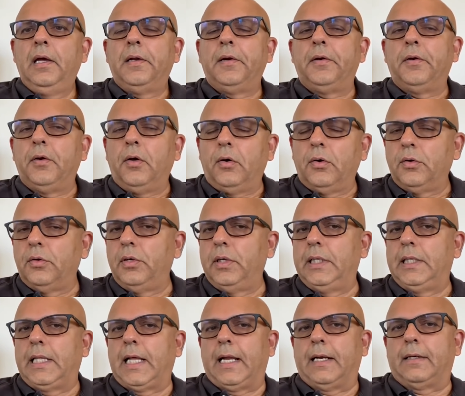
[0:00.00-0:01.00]
Not
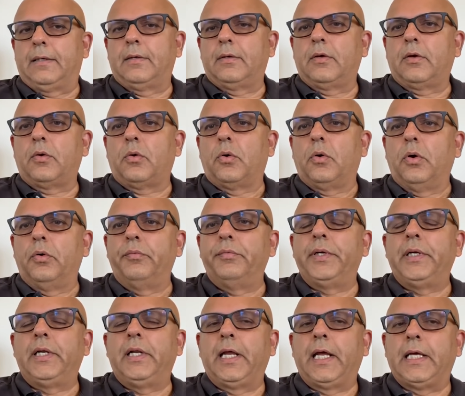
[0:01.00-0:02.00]
only that,
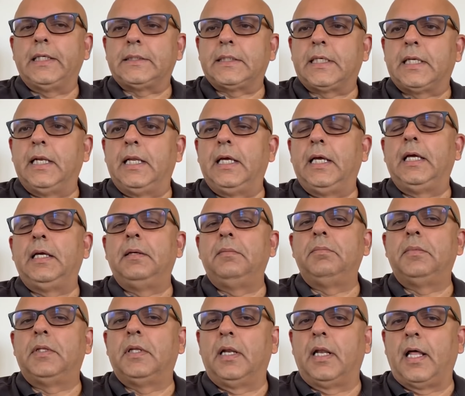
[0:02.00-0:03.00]
COVID has
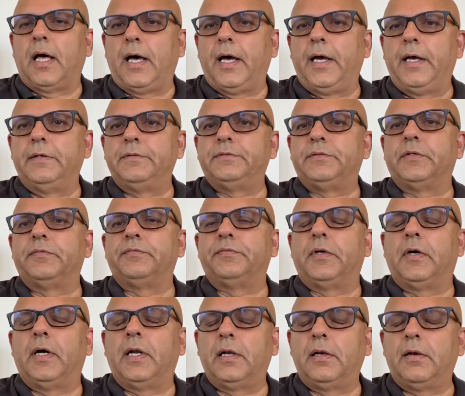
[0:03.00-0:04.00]
claimed the lives of
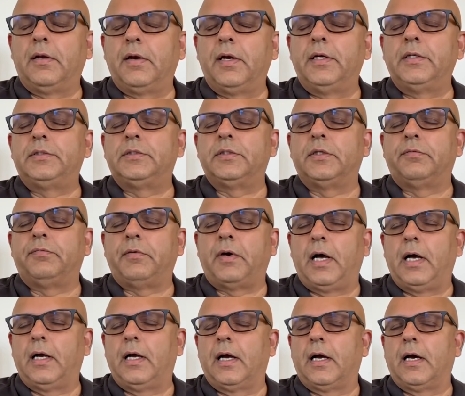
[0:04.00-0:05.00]
hundreds of
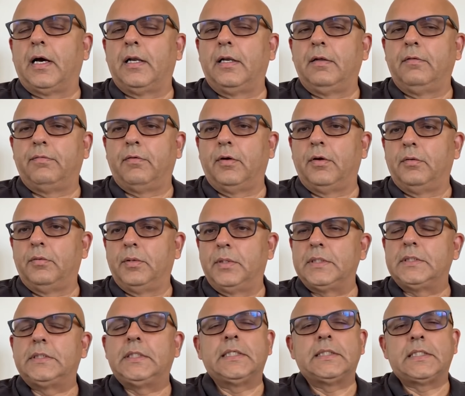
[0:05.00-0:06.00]
Aga Khani
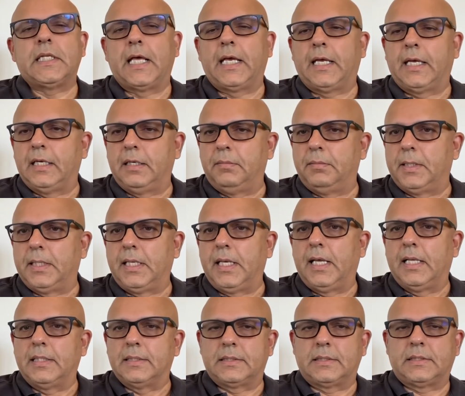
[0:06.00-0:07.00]
followers, just like anybody
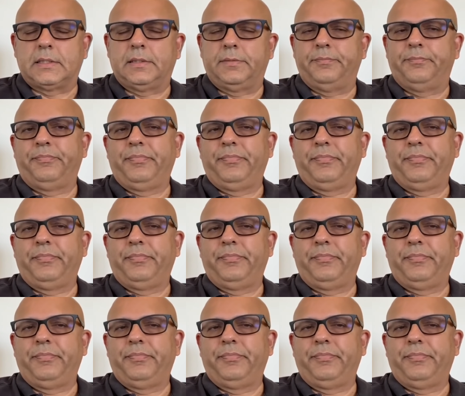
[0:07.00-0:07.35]
else.